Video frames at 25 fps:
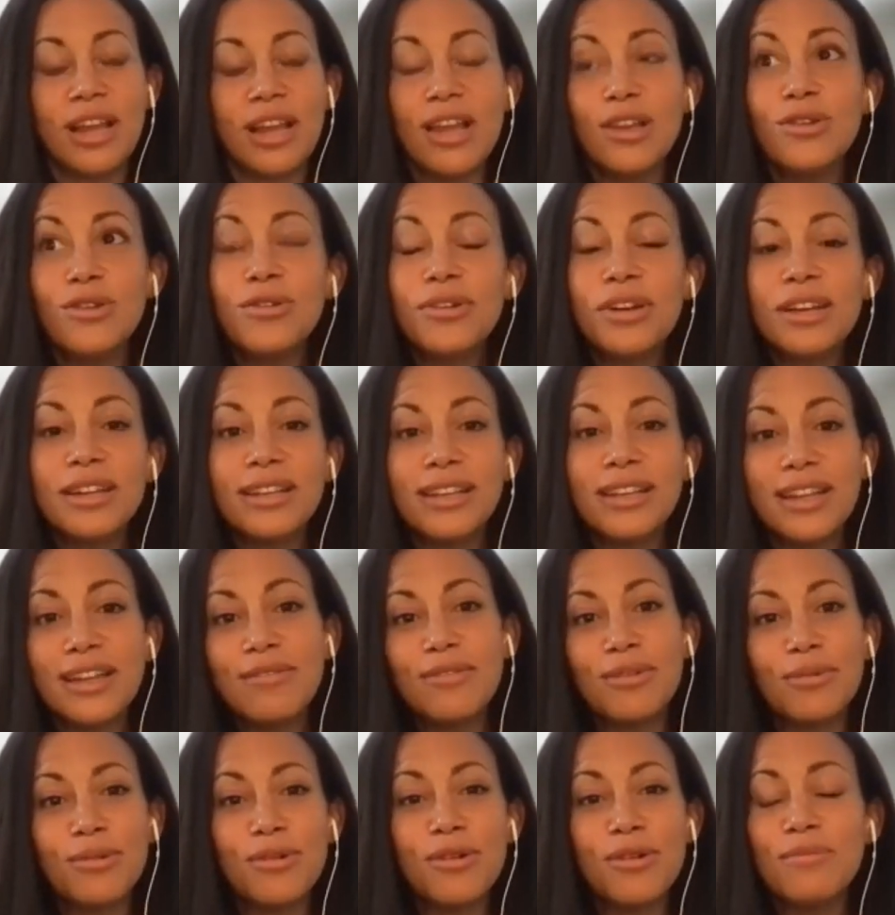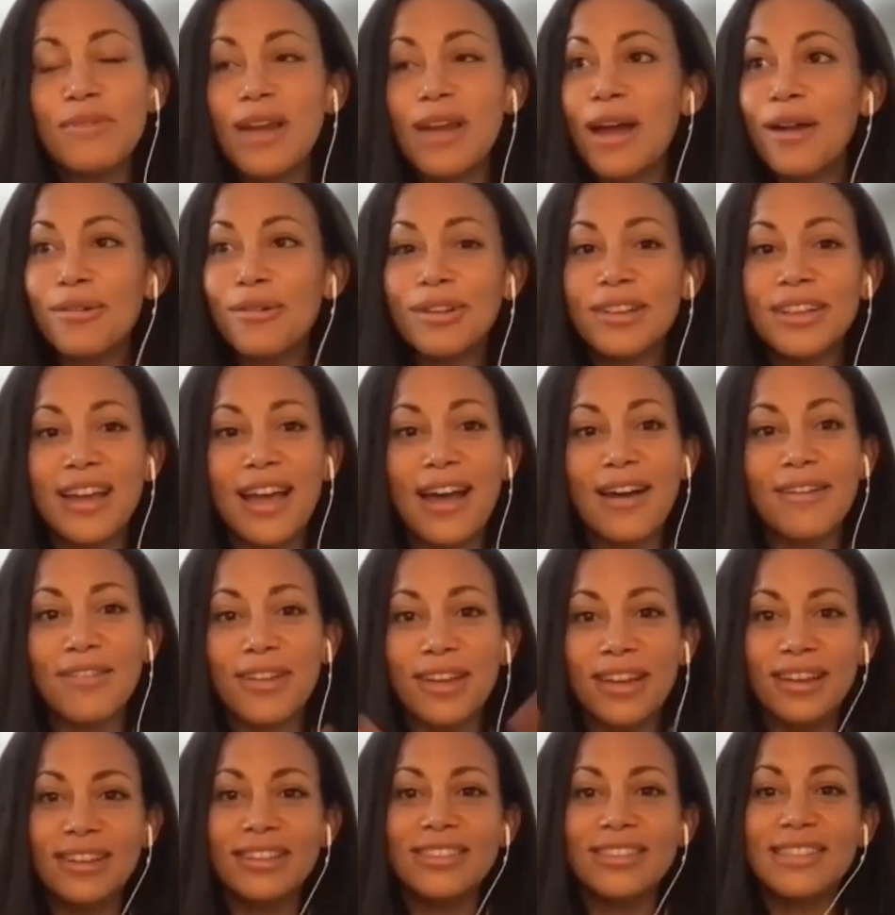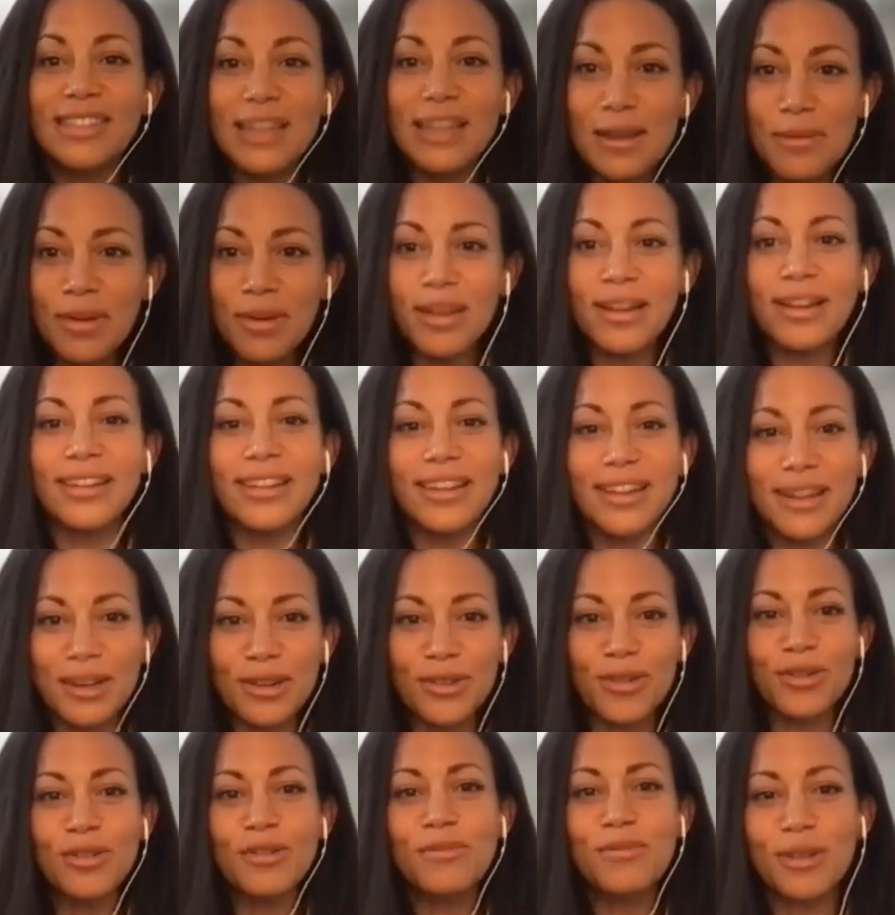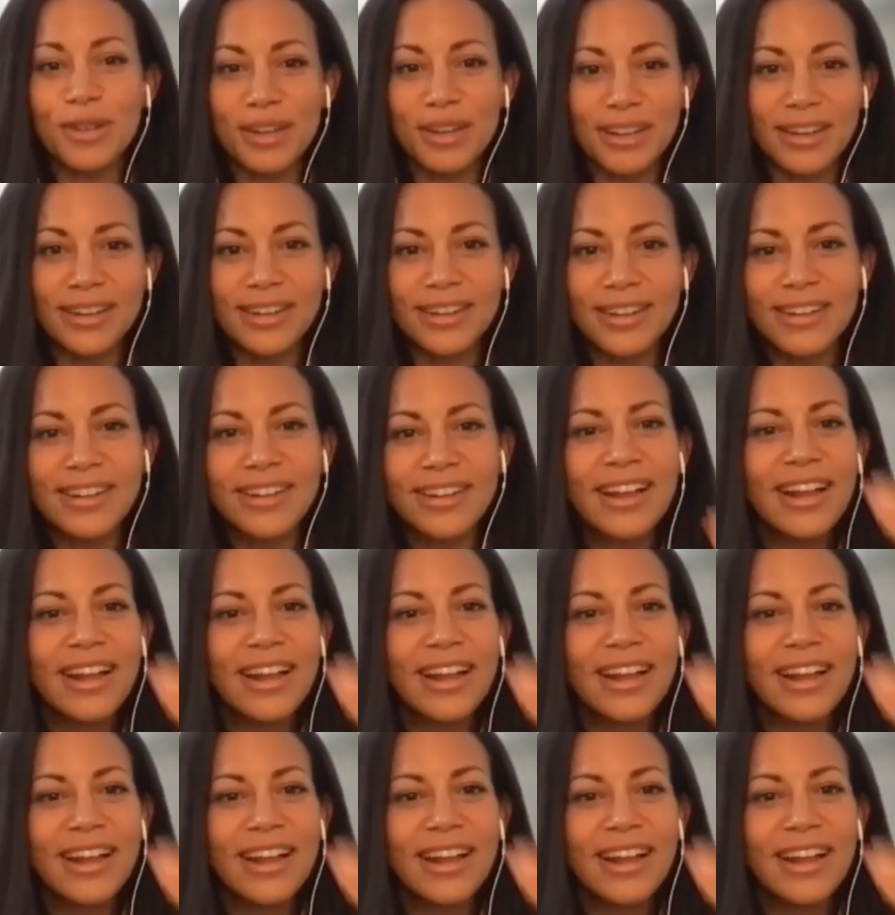And you can leave the room not really having seemingly contributed.